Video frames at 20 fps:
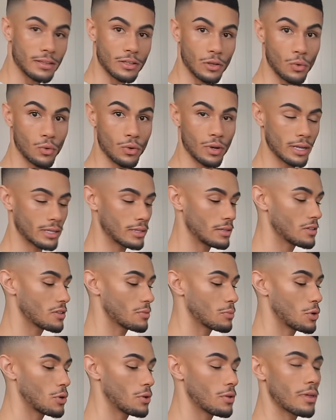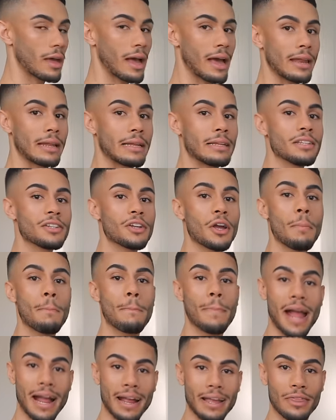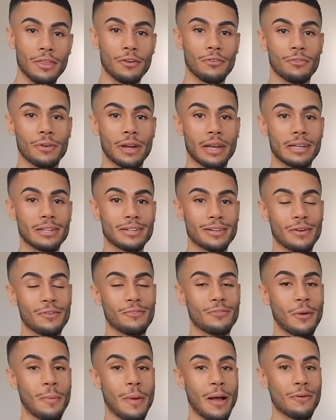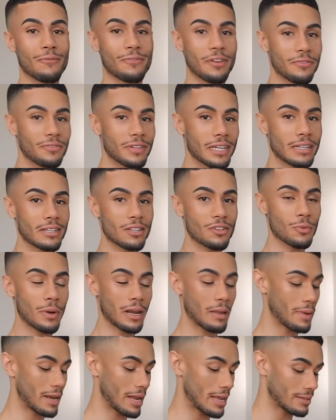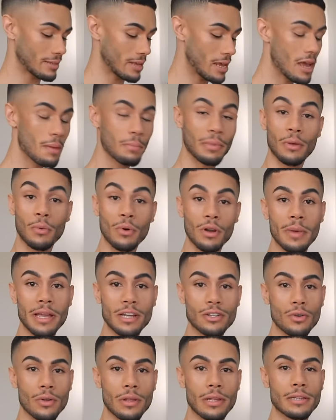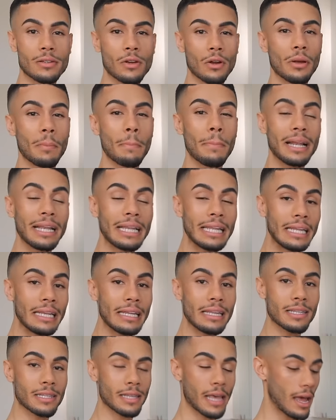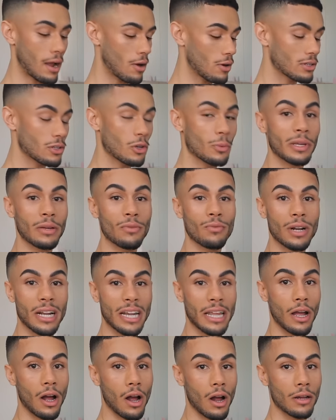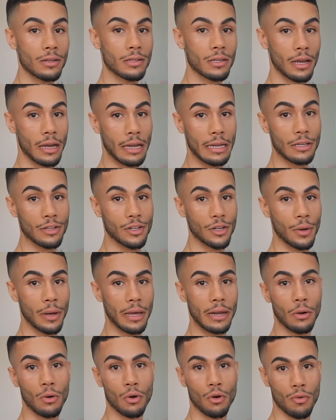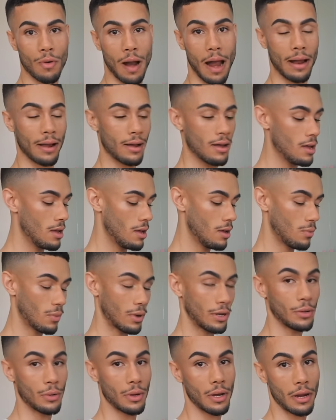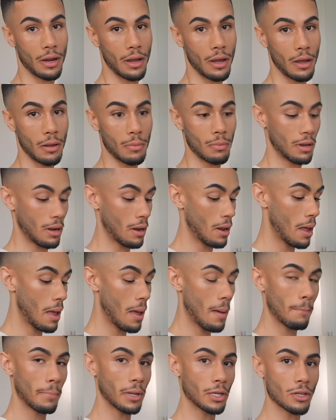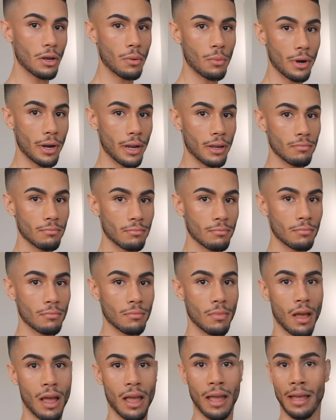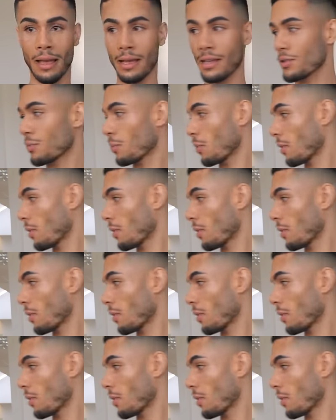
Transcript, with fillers: All nice and smooth, and it needs to go back in the fridge for about 15 to 20 minutes, but you want to make sure that it's not completely set or else it'll be really hard to cut into and it'll crack when you cut it open. But don't worry, here's